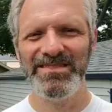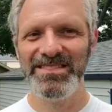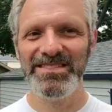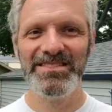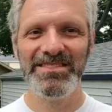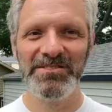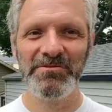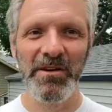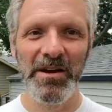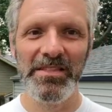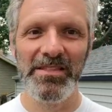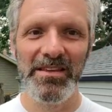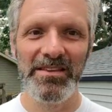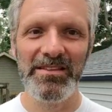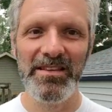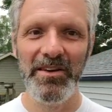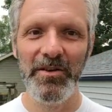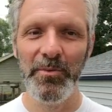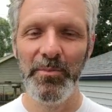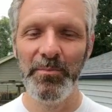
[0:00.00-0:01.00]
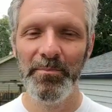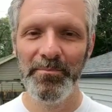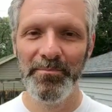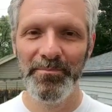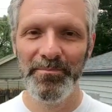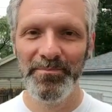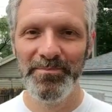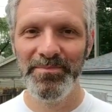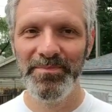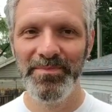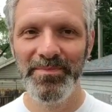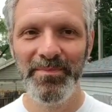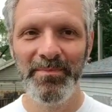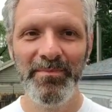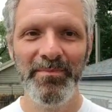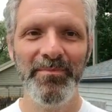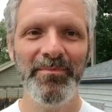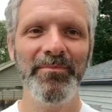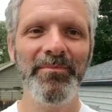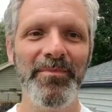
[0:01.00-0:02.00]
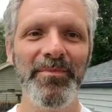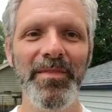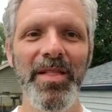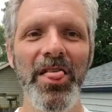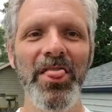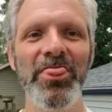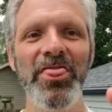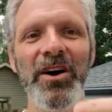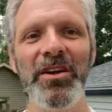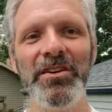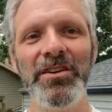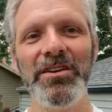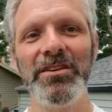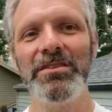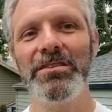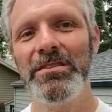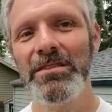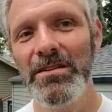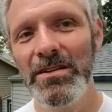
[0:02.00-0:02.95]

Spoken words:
It's the right thing to do. Thunder.